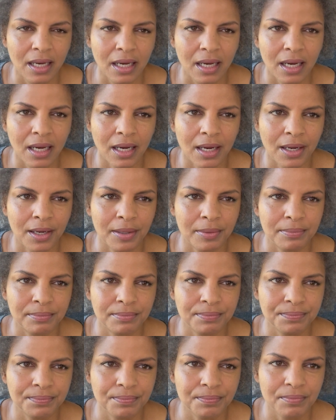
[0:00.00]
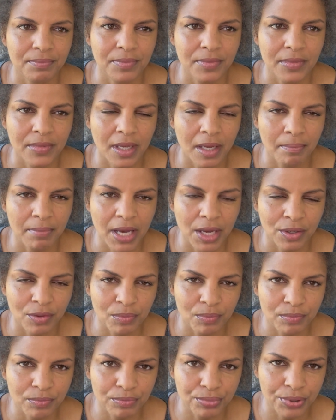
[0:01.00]
um, amount of
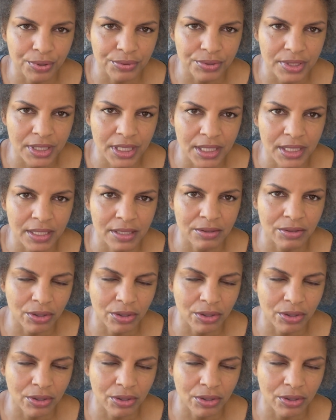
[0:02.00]
protein